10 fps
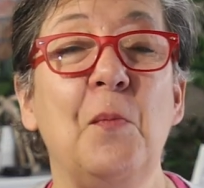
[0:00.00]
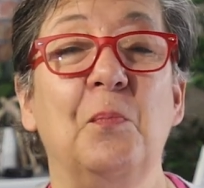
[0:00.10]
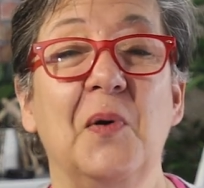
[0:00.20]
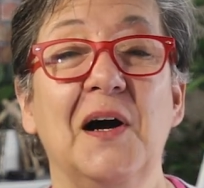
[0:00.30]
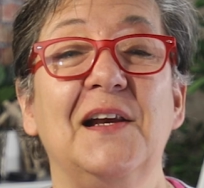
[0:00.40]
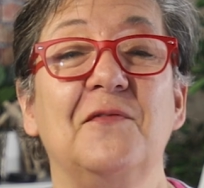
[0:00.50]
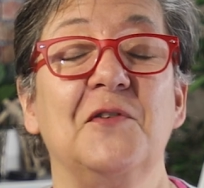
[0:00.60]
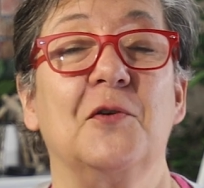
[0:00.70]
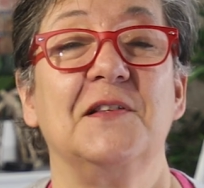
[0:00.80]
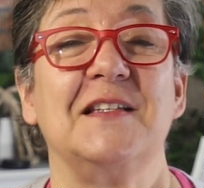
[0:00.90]
But if
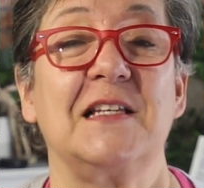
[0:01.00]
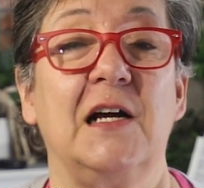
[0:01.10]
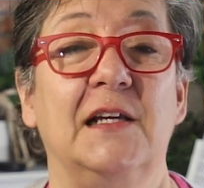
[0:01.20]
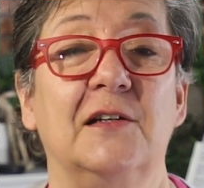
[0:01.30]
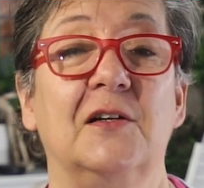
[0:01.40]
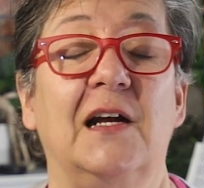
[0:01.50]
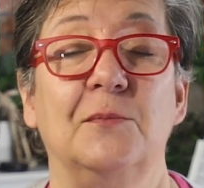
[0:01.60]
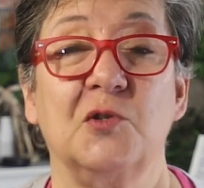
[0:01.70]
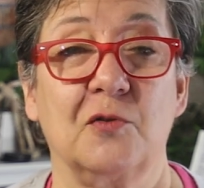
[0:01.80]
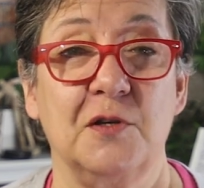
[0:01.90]
you're a designer,
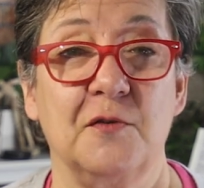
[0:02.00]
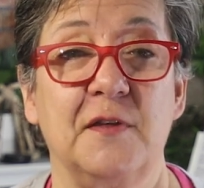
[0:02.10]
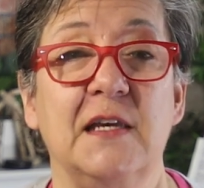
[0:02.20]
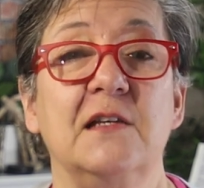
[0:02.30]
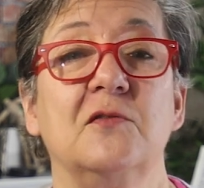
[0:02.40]
I'm sure you're thinking